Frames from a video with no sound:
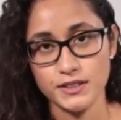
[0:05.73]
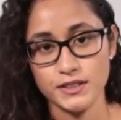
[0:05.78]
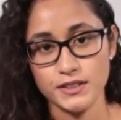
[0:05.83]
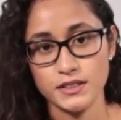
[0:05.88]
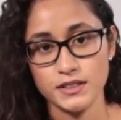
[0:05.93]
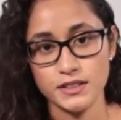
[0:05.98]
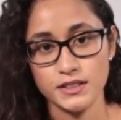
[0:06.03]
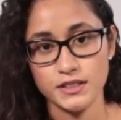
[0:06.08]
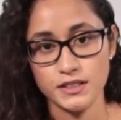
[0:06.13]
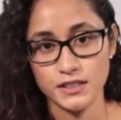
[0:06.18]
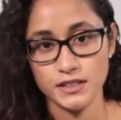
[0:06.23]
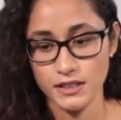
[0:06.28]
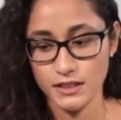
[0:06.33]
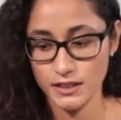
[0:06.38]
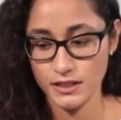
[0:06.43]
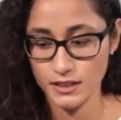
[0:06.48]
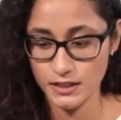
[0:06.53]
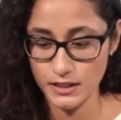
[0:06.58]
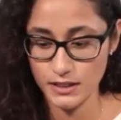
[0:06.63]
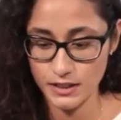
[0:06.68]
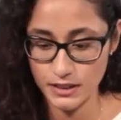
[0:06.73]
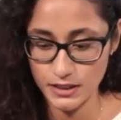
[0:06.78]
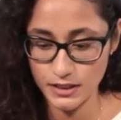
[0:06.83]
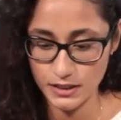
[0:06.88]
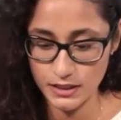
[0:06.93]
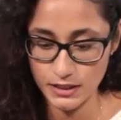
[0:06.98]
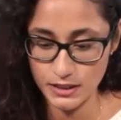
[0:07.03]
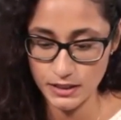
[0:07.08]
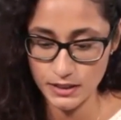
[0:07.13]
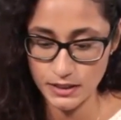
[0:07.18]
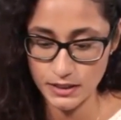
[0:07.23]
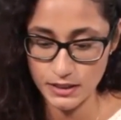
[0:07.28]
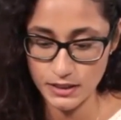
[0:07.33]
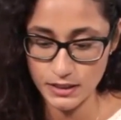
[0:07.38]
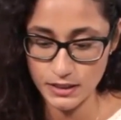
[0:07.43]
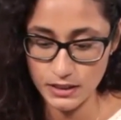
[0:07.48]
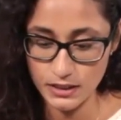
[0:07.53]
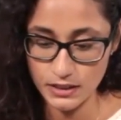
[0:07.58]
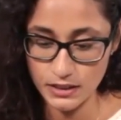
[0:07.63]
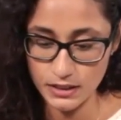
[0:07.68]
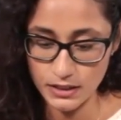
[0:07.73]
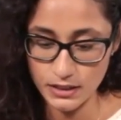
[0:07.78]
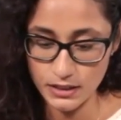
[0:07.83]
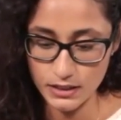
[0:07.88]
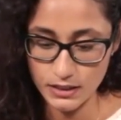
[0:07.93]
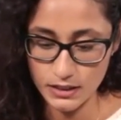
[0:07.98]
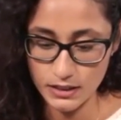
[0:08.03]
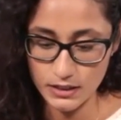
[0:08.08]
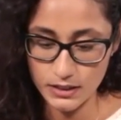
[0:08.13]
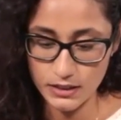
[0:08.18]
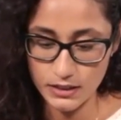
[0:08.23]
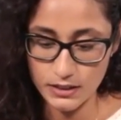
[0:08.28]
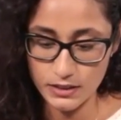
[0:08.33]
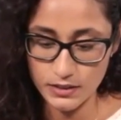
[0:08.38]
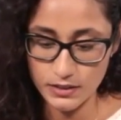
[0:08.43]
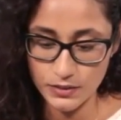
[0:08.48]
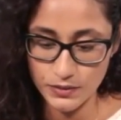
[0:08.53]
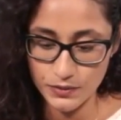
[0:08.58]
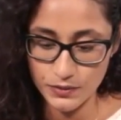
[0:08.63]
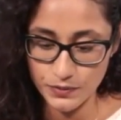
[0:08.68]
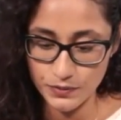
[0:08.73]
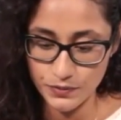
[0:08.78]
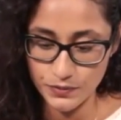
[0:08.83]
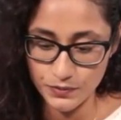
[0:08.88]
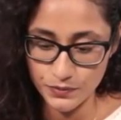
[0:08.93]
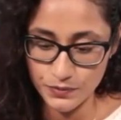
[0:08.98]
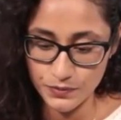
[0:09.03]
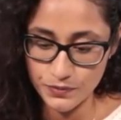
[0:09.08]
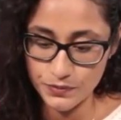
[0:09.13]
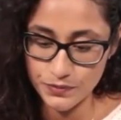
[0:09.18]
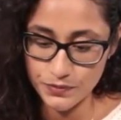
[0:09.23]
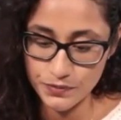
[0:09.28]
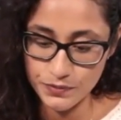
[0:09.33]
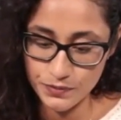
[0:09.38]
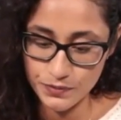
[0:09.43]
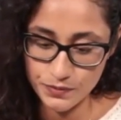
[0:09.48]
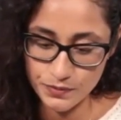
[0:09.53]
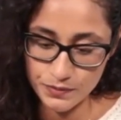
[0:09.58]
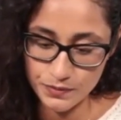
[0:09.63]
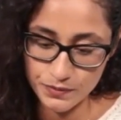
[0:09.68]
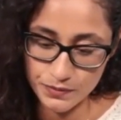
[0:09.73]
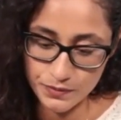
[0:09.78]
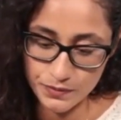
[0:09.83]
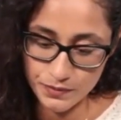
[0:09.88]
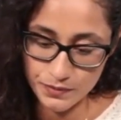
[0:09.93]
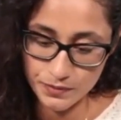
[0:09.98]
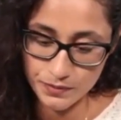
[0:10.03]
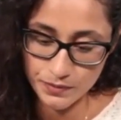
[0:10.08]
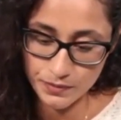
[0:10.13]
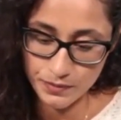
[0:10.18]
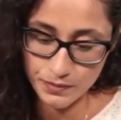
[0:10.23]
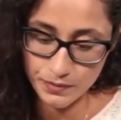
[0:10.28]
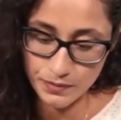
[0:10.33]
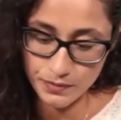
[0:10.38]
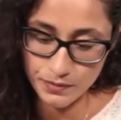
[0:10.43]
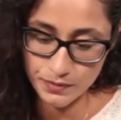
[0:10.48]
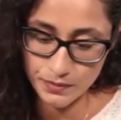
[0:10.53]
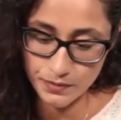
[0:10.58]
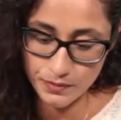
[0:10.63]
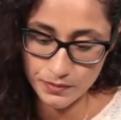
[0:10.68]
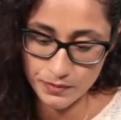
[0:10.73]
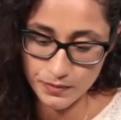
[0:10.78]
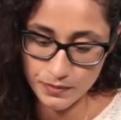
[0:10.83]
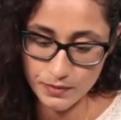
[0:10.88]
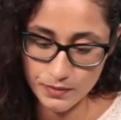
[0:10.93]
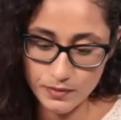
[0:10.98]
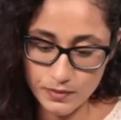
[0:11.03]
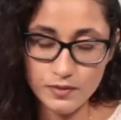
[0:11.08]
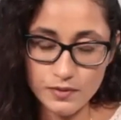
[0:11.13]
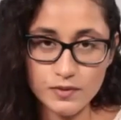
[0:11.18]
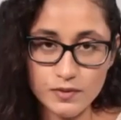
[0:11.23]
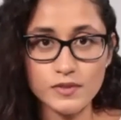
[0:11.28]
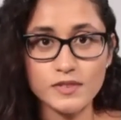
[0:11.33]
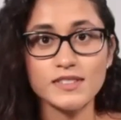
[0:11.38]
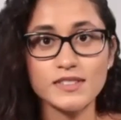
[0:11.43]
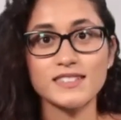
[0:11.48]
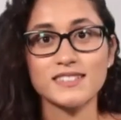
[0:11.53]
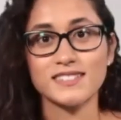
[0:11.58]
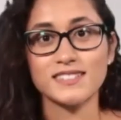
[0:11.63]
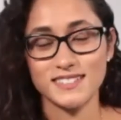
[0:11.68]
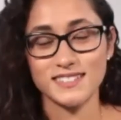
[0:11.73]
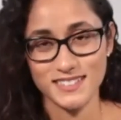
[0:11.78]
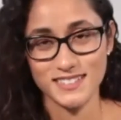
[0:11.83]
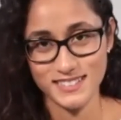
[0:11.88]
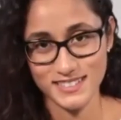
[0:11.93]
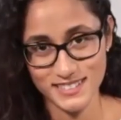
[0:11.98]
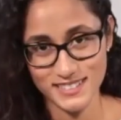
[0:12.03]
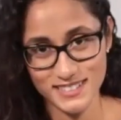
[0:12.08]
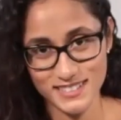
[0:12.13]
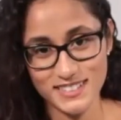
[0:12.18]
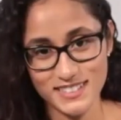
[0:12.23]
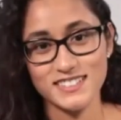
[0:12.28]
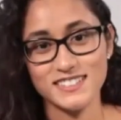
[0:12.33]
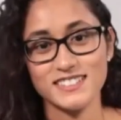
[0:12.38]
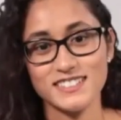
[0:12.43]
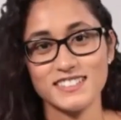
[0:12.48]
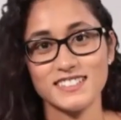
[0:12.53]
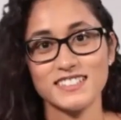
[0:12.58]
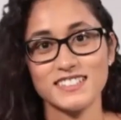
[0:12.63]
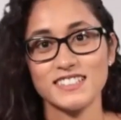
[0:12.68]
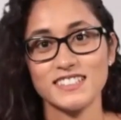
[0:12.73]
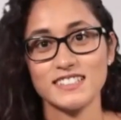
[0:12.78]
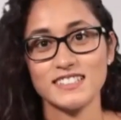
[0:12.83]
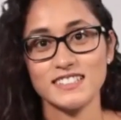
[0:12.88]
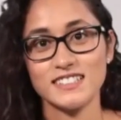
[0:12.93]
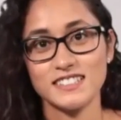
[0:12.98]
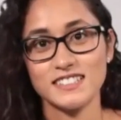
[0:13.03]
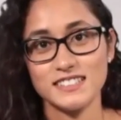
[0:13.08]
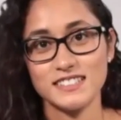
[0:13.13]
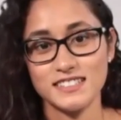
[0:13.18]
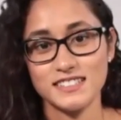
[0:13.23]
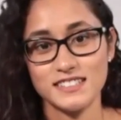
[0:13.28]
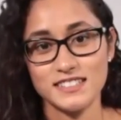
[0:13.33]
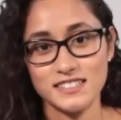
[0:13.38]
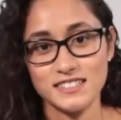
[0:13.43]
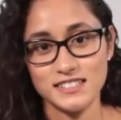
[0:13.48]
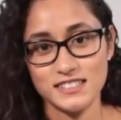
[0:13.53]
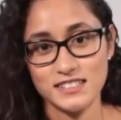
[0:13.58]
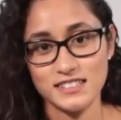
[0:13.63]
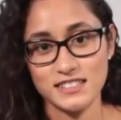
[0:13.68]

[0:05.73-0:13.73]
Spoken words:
[no speech]